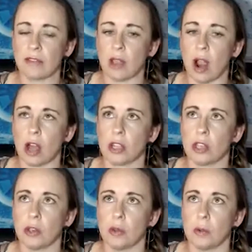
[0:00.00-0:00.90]
are
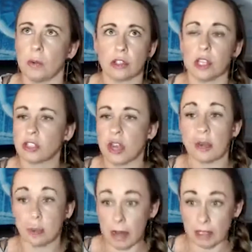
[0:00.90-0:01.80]
you just trying to
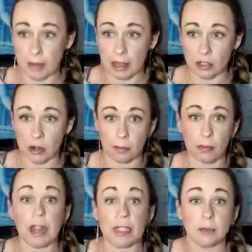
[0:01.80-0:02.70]
price match or
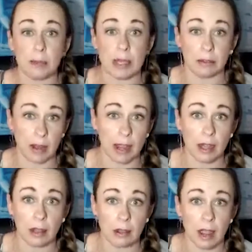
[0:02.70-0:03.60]
price beat, right?